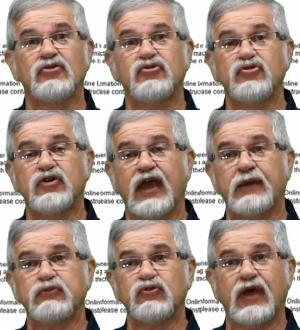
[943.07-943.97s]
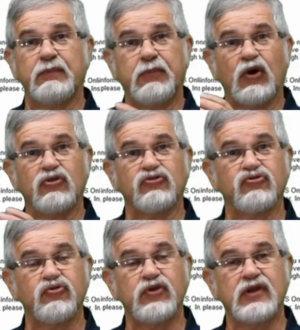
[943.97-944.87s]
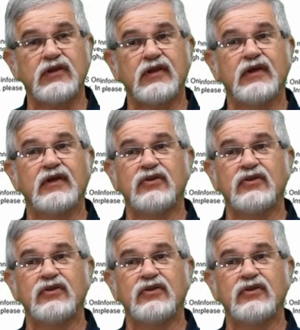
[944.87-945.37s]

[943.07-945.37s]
So you capture that part of the screen.